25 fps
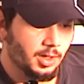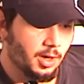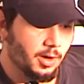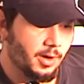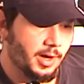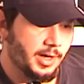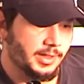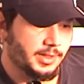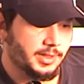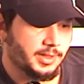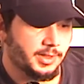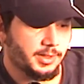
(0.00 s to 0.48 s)

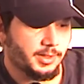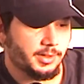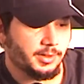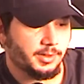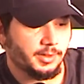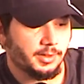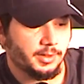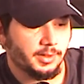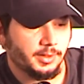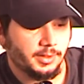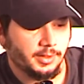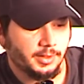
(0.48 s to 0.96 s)
Alright.
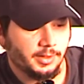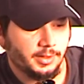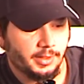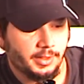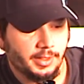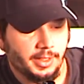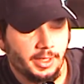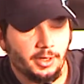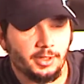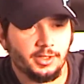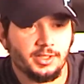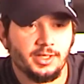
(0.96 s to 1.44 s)

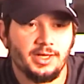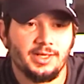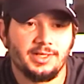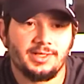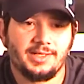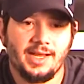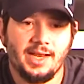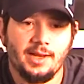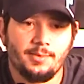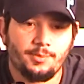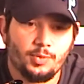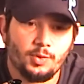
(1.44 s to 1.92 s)
Here's an
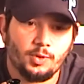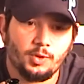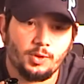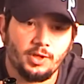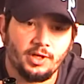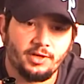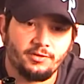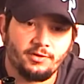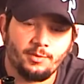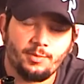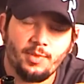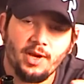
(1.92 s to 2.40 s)

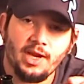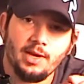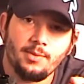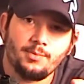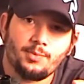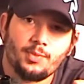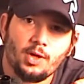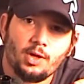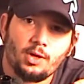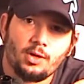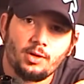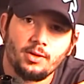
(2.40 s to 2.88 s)
example of a
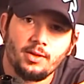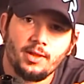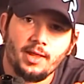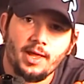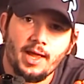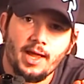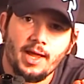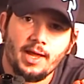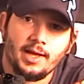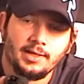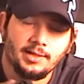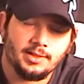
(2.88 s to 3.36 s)
paintball
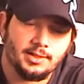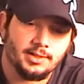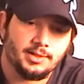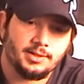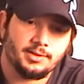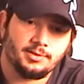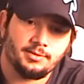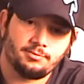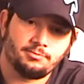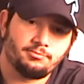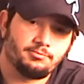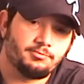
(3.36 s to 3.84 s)

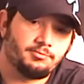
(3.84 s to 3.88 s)
that